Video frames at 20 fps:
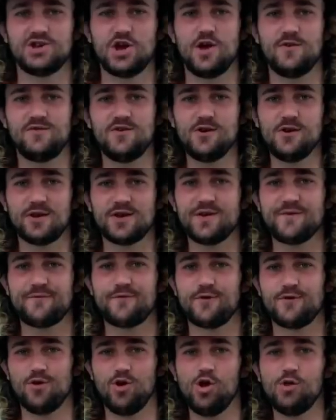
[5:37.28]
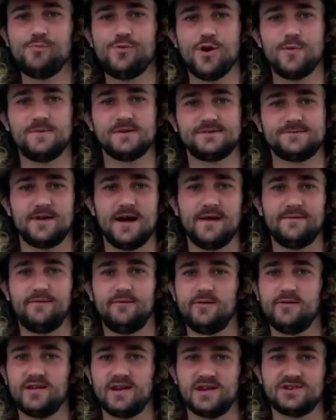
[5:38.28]
So if you're looking for an all-purpose
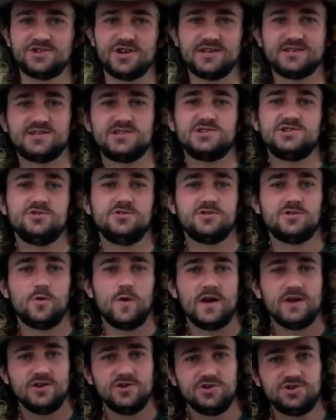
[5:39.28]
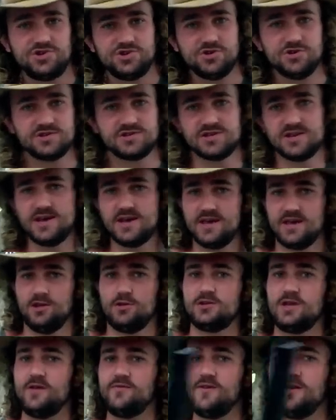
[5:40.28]
rifle that adjusts to suit the way you shoot,
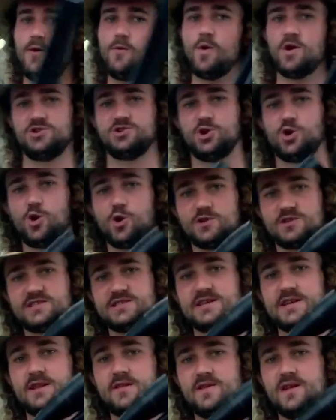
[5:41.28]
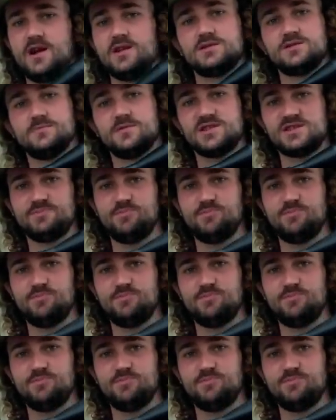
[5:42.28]
you'll definitely want to consider the Ultimate